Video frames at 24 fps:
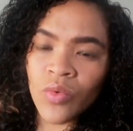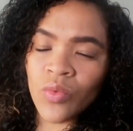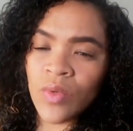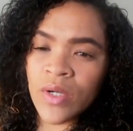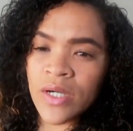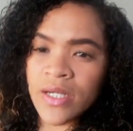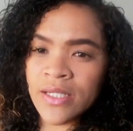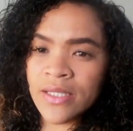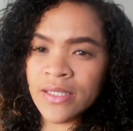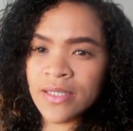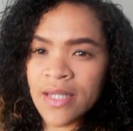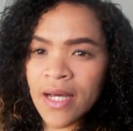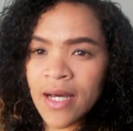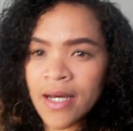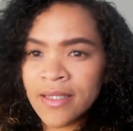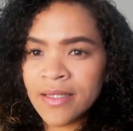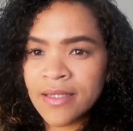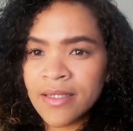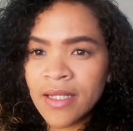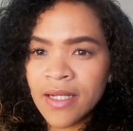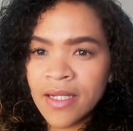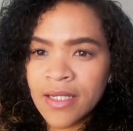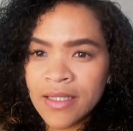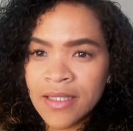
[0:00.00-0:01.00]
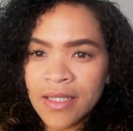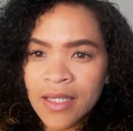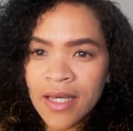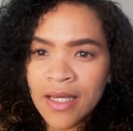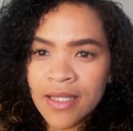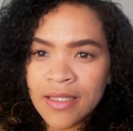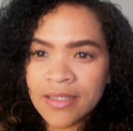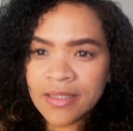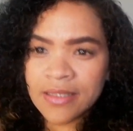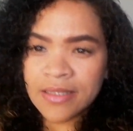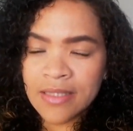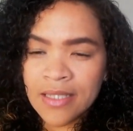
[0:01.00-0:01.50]
Wait until it
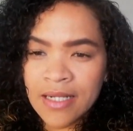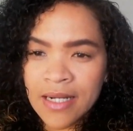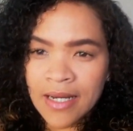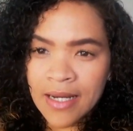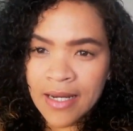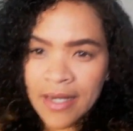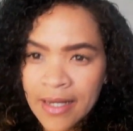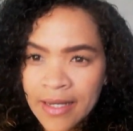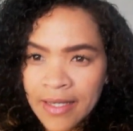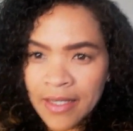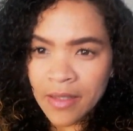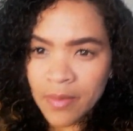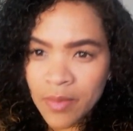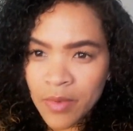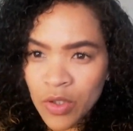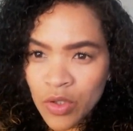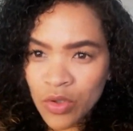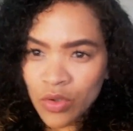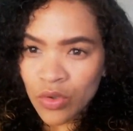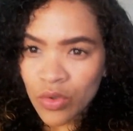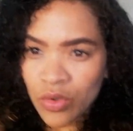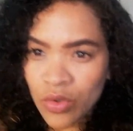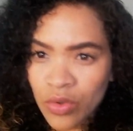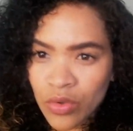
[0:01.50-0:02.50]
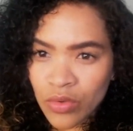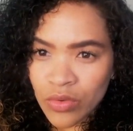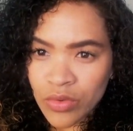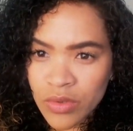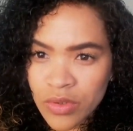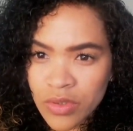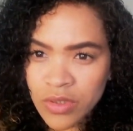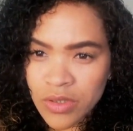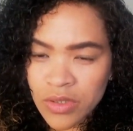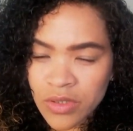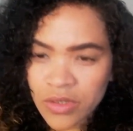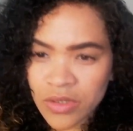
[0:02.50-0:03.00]
gets dry,
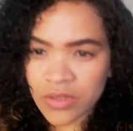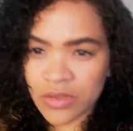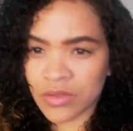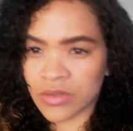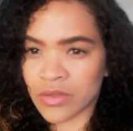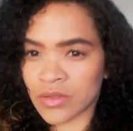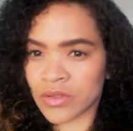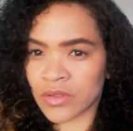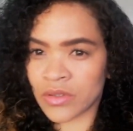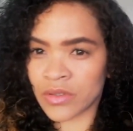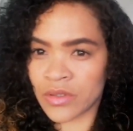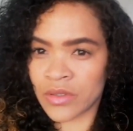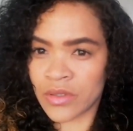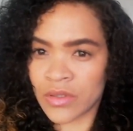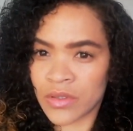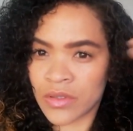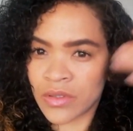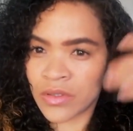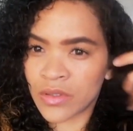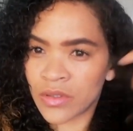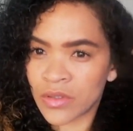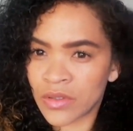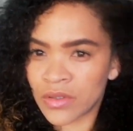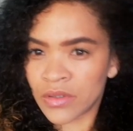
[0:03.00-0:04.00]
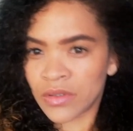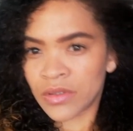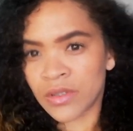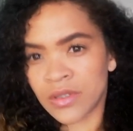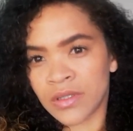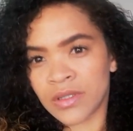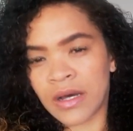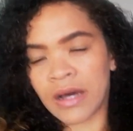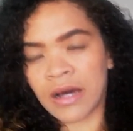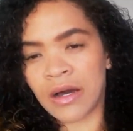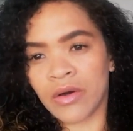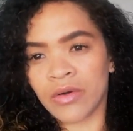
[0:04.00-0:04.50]
because
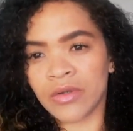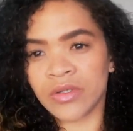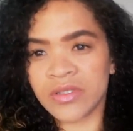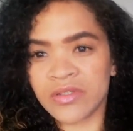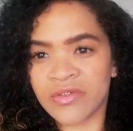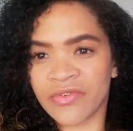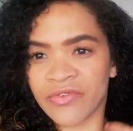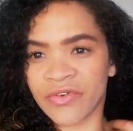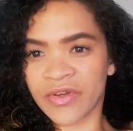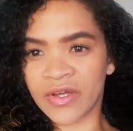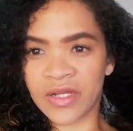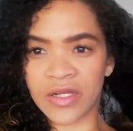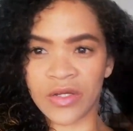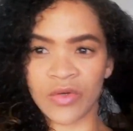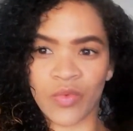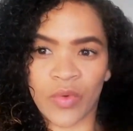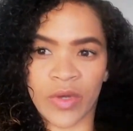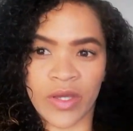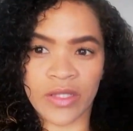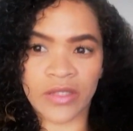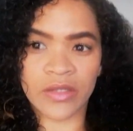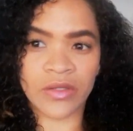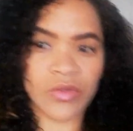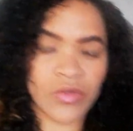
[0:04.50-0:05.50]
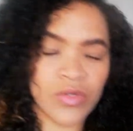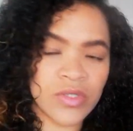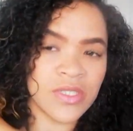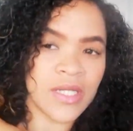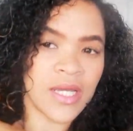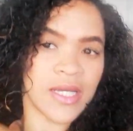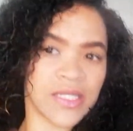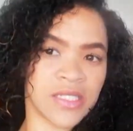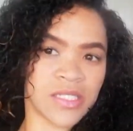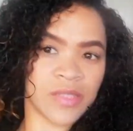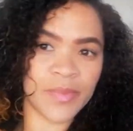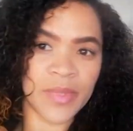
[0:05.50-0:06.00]
now it's very wet because
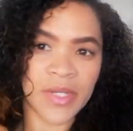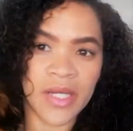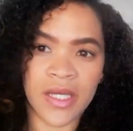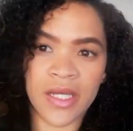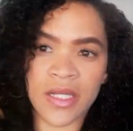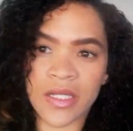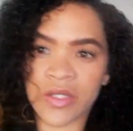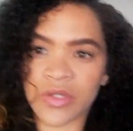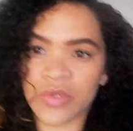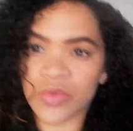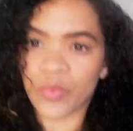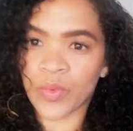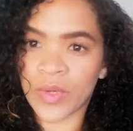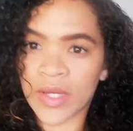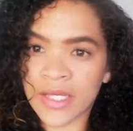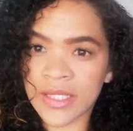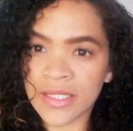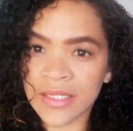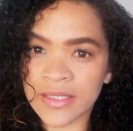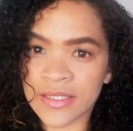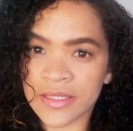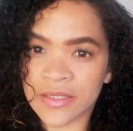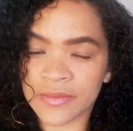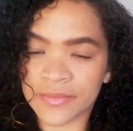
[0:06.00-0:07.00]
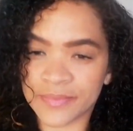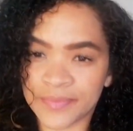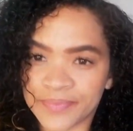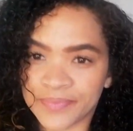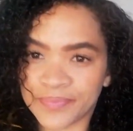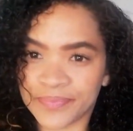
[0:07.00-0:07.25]
I sprayed it wet,